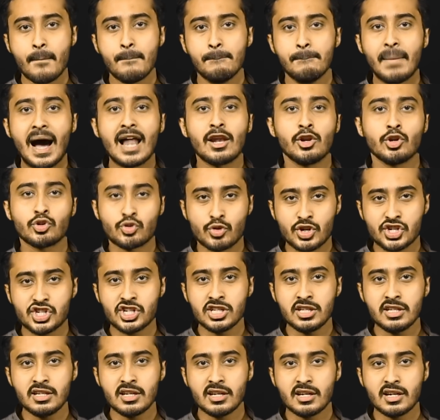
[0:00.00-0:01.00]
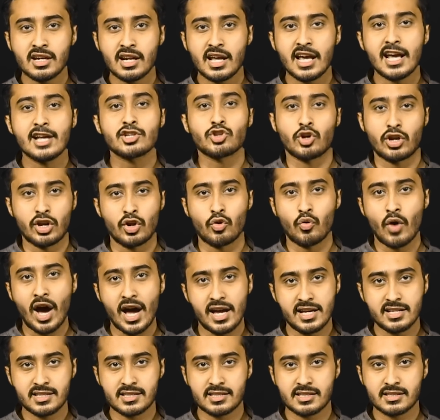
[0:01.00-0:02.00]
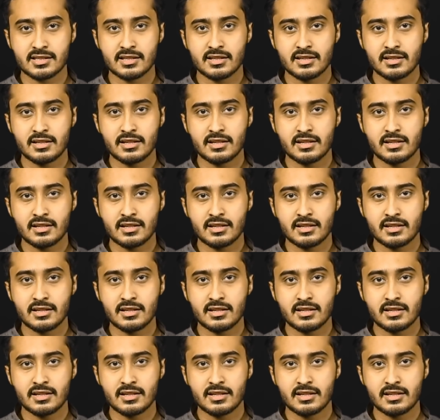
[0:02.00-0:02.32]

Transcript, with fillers: malnutrition is on a rise.